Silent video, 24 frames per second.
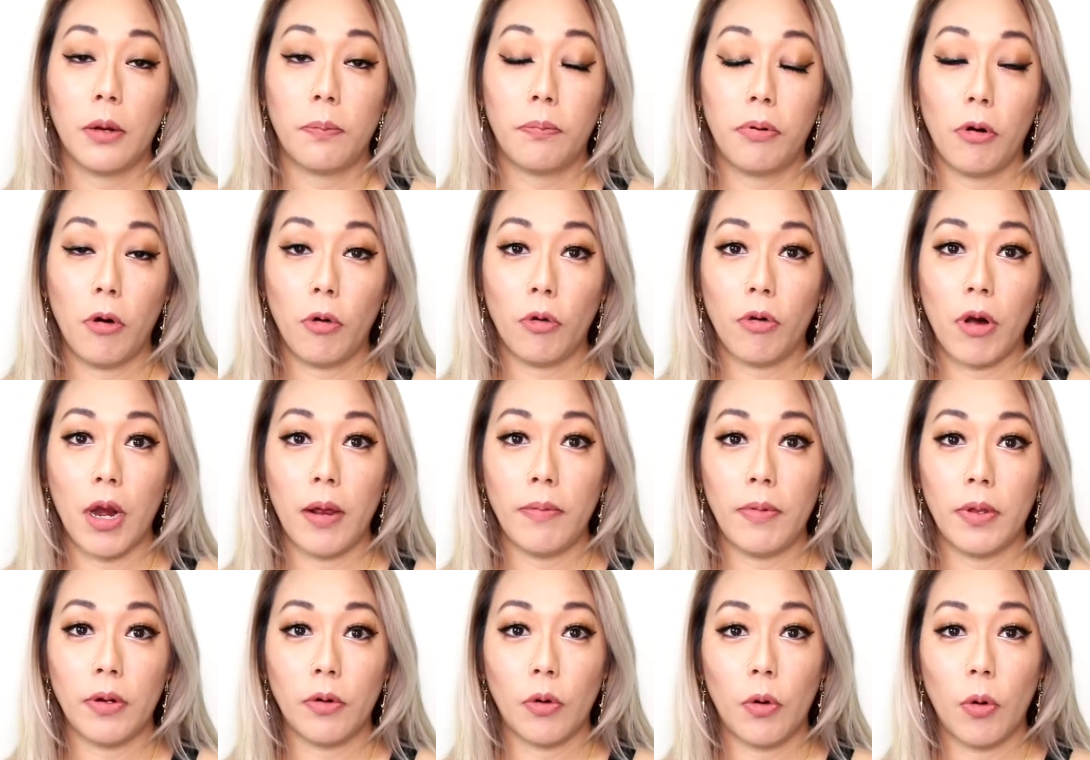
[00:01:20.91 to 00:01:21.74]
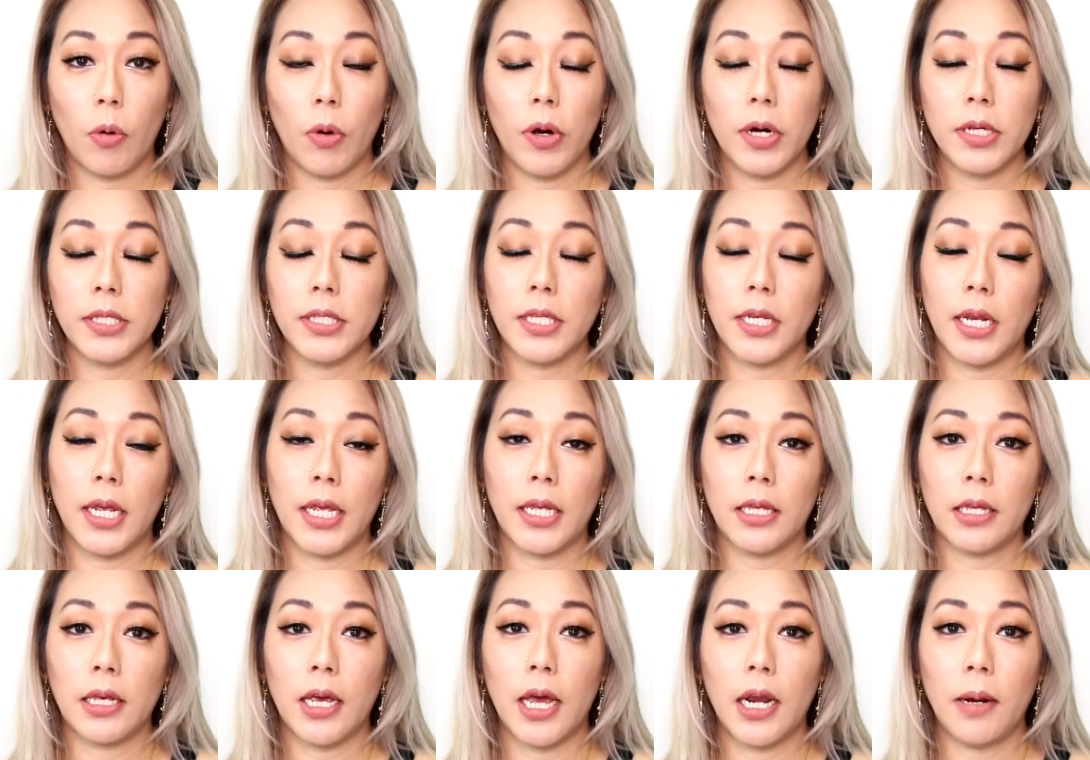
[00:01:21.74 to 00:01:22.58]
program, and of course, and
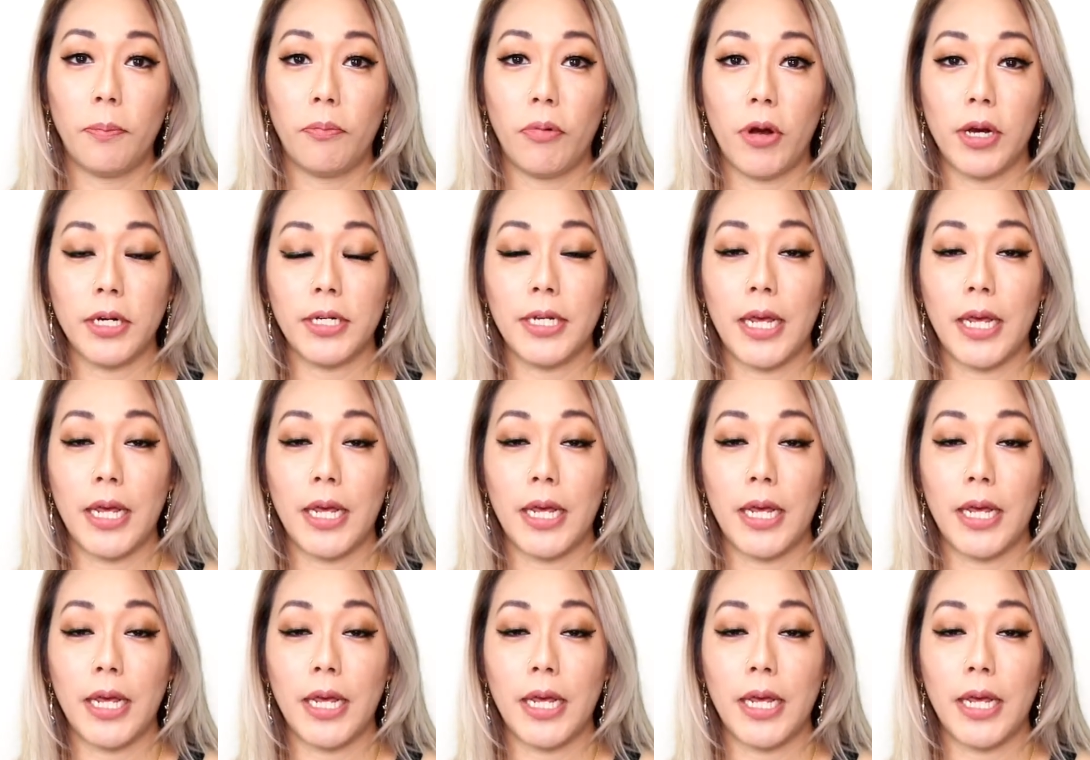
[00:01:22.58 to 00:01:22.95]
I kind of break